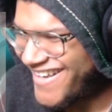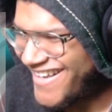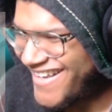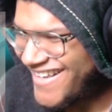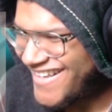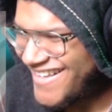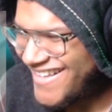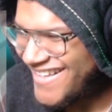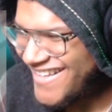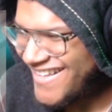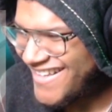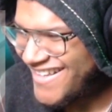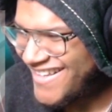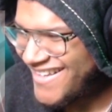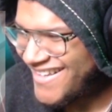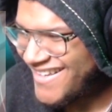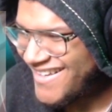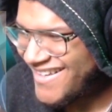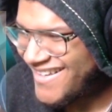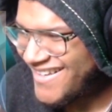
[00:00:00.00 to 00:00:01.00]

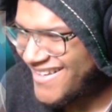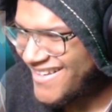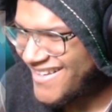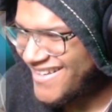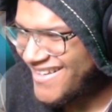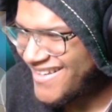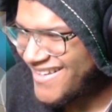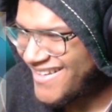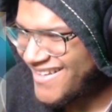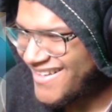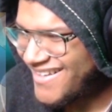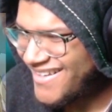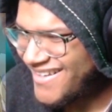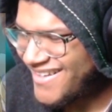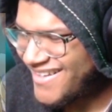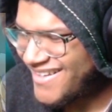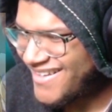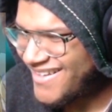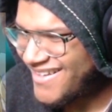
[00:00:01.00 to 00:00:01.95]
[no speech]